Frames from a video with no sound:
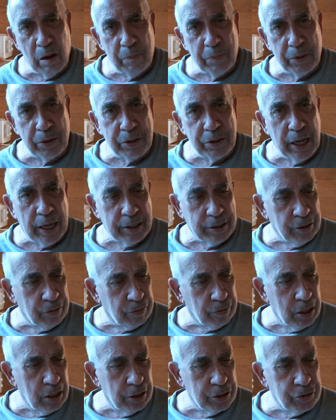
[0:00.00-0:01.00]
protect
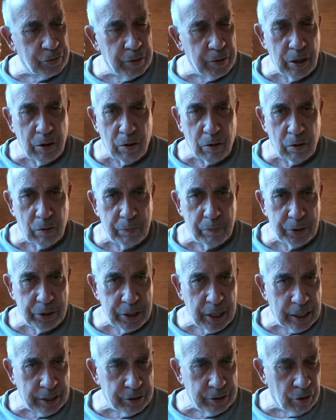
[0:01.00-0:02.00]
their country or
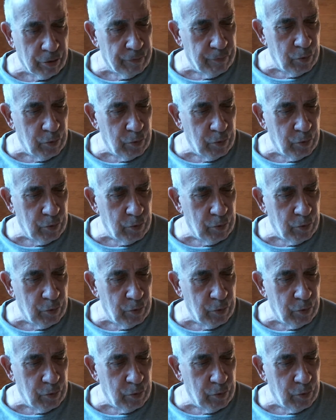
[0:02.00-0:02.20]
protect their